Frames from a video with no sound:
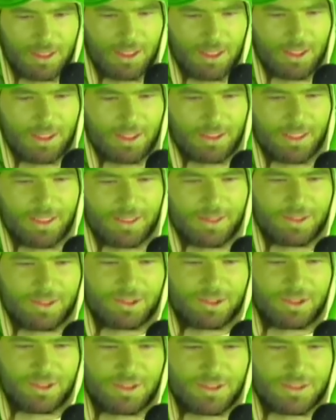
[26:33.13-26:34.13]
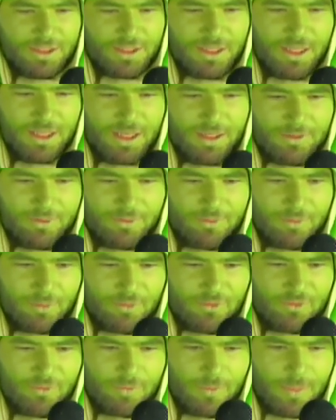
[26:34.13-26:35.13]
Okay, this is
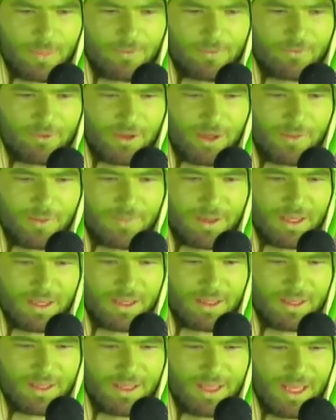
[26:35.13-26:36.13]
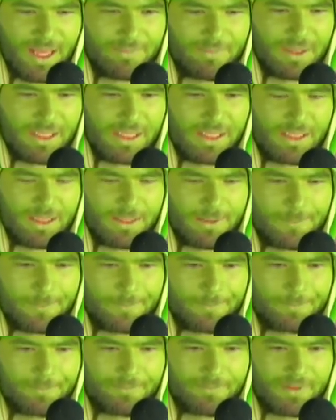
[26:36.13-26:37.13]
from Ebby.
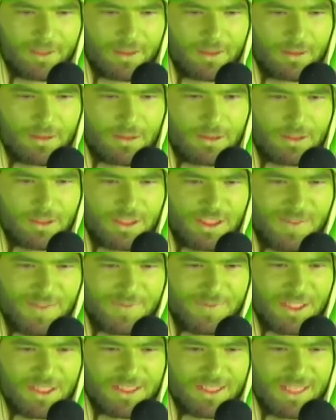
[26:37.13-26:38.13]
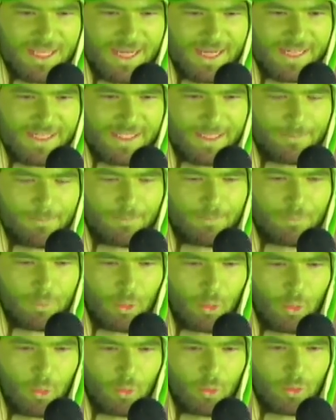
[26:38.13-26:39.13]
Subject line,
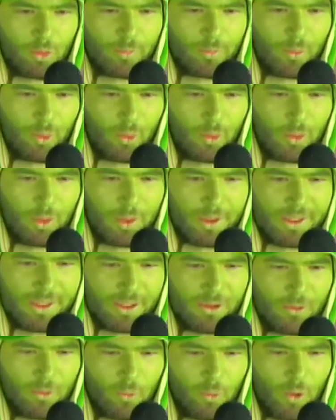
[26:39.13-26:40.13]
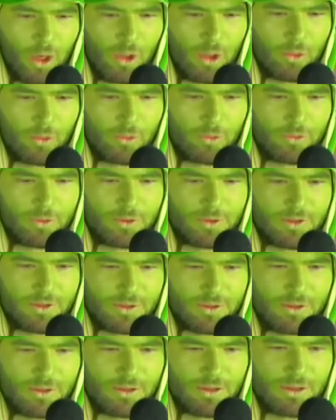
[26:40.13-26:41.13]
Pool Boy
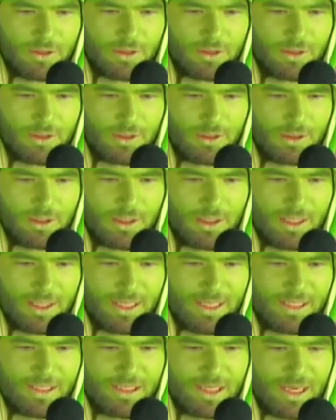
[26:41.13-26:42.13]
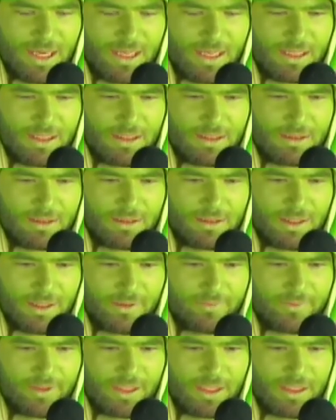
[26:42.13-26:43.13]
Woes. Hi, Geck.
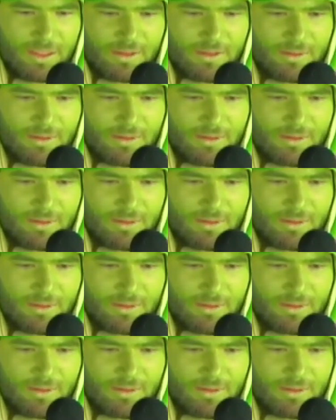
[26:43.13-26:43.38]
Love ya.